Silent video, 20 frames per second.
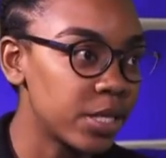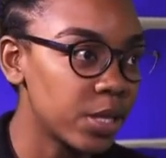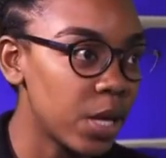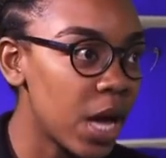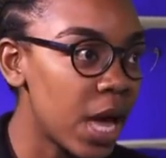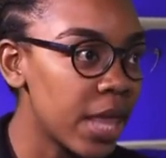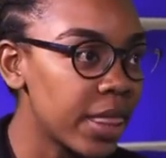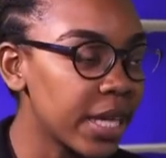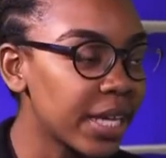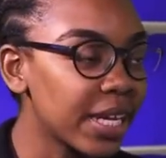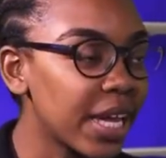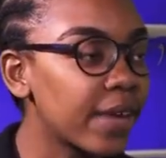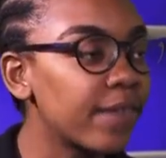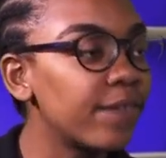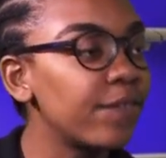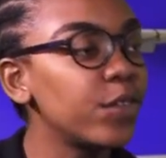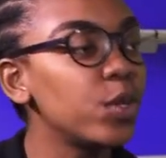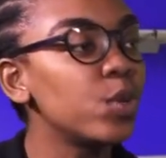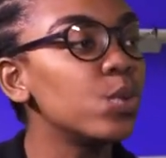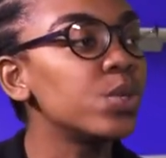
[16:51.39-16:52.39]
Or I think like
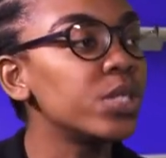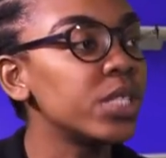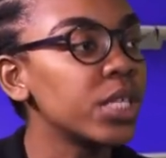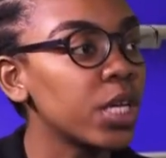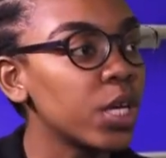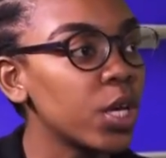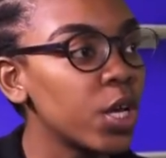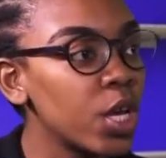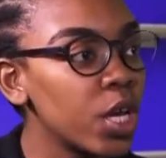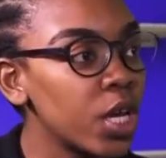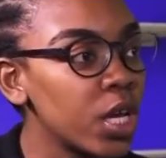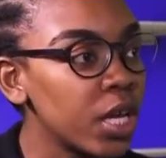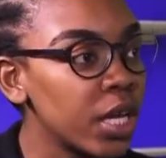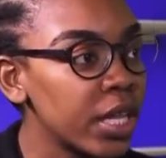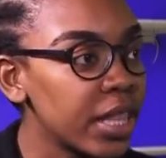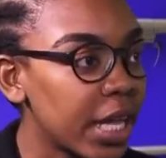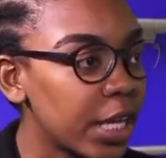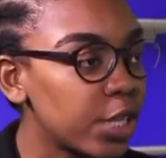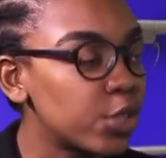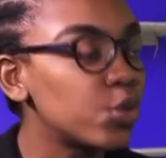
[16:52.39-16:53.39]
fusing
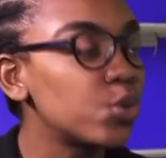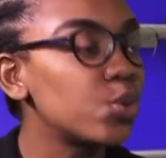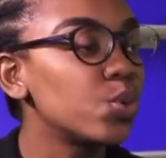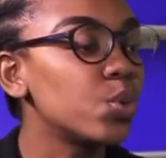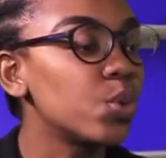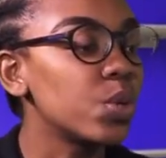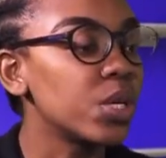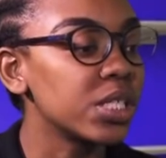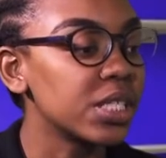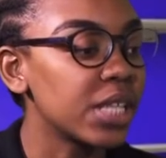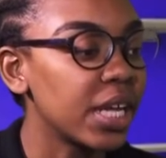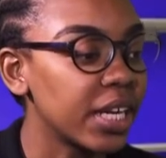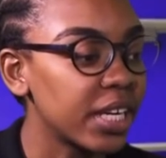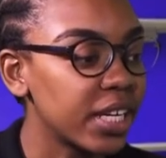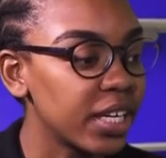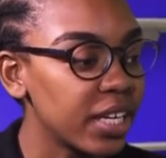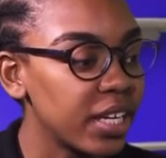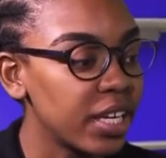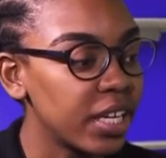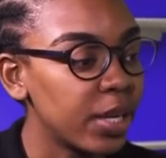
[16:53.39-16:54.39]
that too is like